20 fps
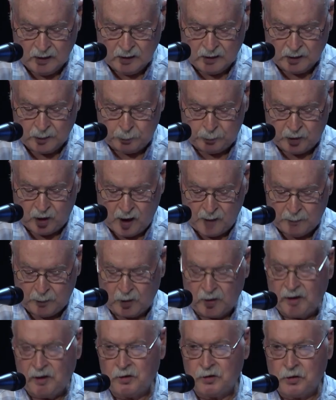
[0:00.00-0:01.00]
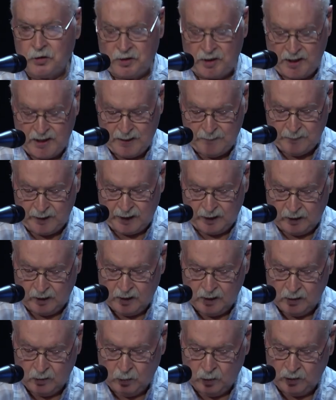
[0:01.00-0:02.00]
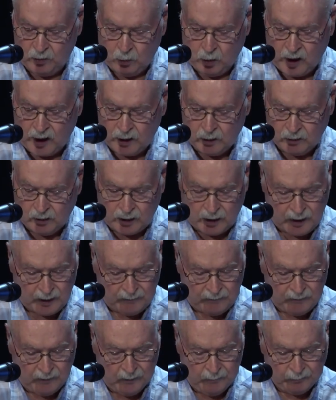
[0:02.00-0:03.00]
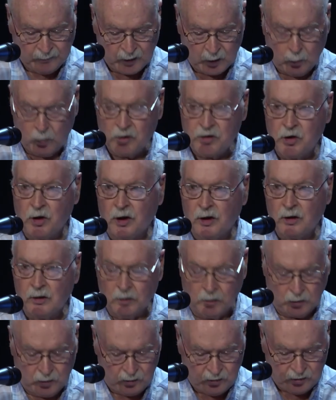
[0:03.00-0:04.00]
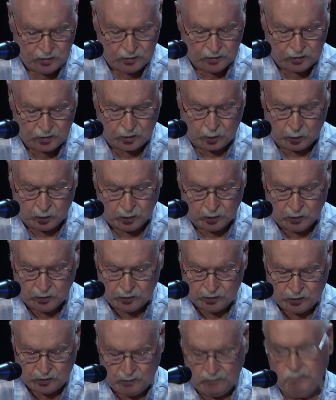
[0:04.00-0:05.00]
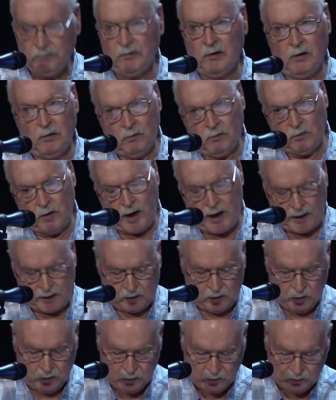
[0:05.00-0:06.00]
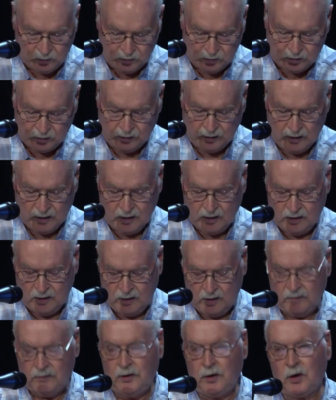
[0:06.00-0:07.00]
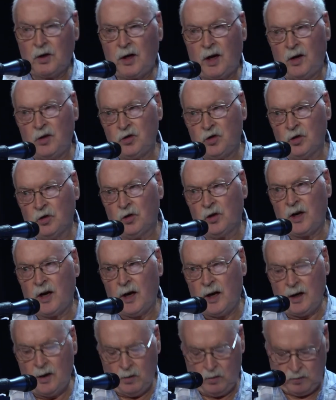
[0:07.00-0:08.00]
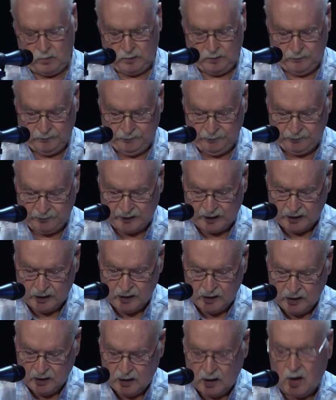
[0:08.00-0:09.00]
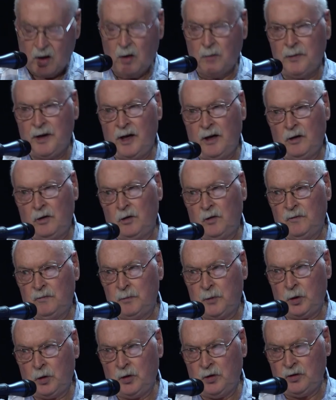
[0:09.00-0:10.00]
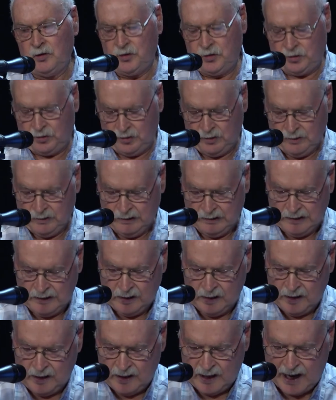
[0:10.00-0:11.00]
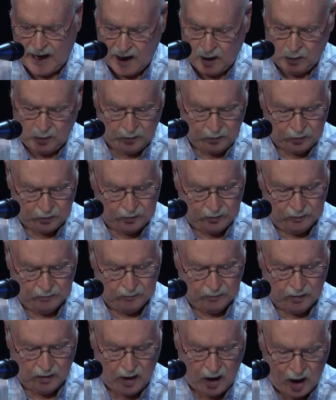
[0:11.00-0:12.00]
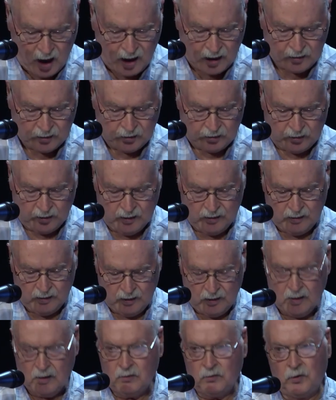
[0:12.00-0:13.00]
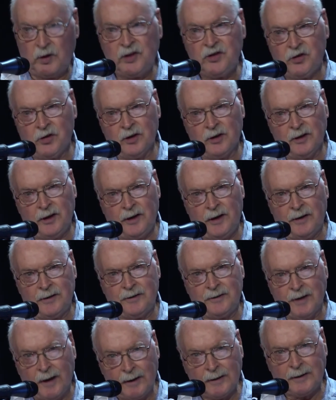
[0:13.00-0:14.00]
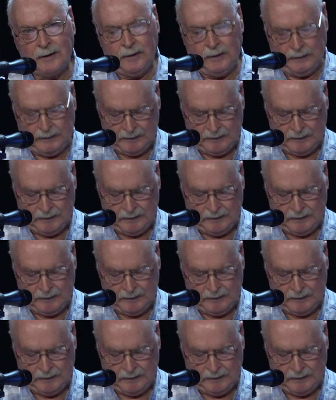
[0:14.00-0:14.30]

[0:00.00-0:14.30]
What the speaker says: The property is teeming with wildlife, which includes squirrels, raccoons, the occasional coyote, all manner of birds, owls, hawks, recently a duck,